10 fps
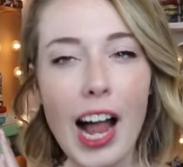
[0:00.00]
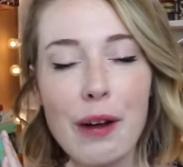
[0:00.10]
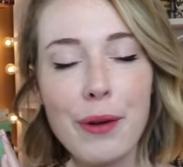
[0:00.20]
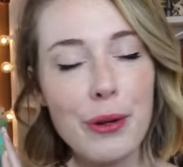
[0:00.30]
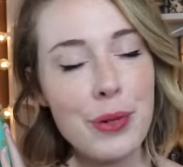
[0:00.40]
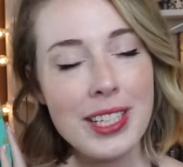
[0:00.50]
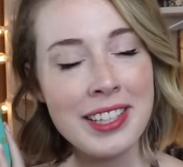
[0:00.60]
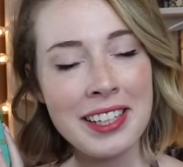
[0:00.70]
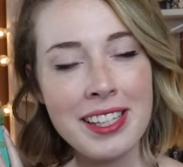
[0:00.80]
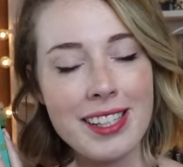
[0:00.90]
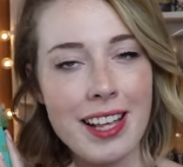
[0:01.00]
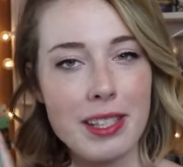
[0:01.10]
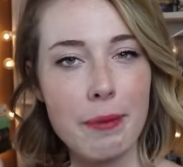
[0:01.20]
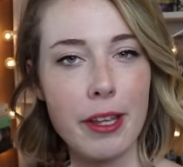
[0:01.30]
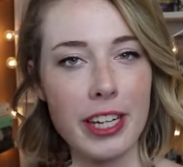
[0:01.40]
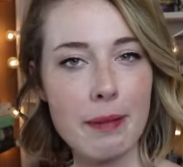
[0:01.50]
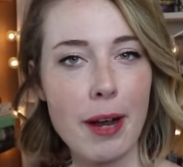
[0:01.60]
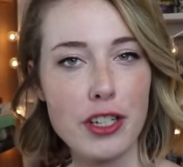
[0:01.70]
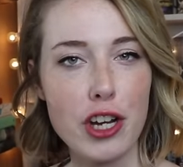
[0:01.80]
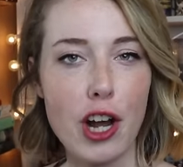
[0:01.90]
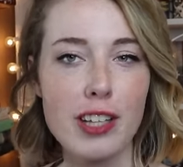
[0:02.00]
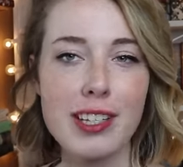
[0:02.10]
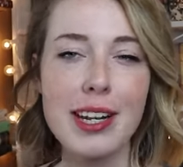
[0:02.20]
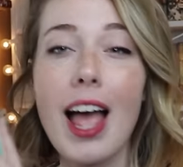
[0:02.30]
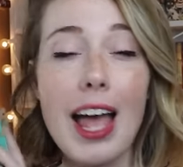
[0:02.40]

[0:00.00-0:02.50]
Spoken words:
I went with Sense and Sensibility by Jane Austen